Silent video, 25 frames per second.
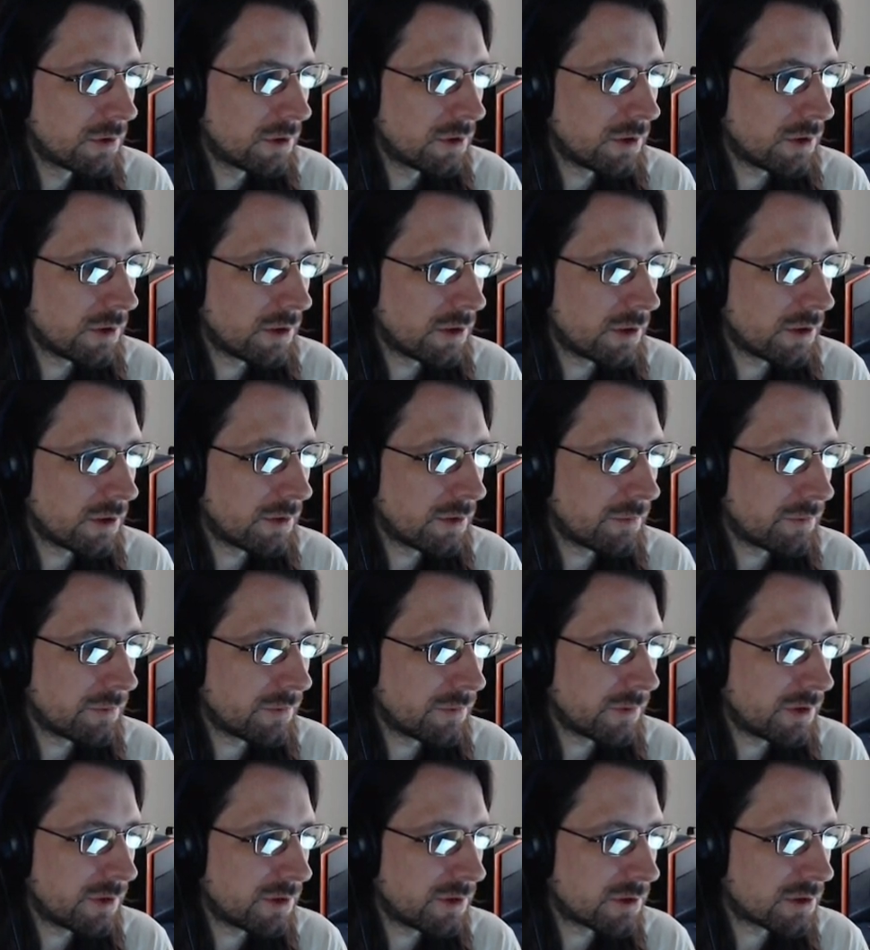Um,
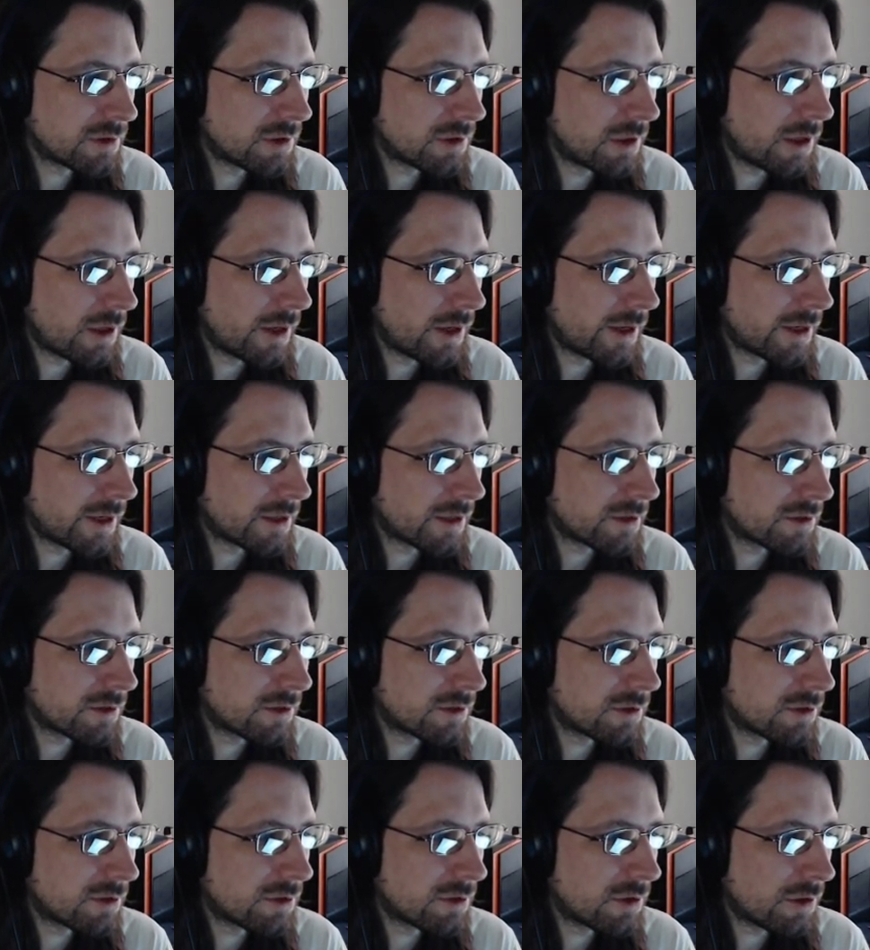just like
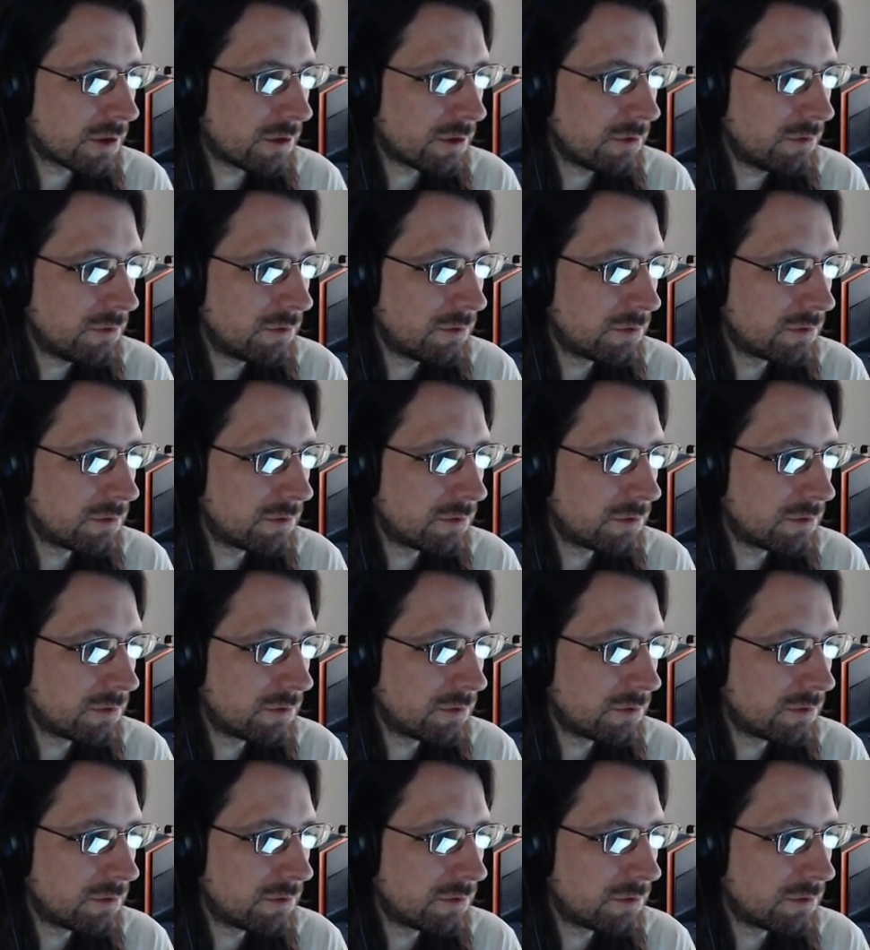so.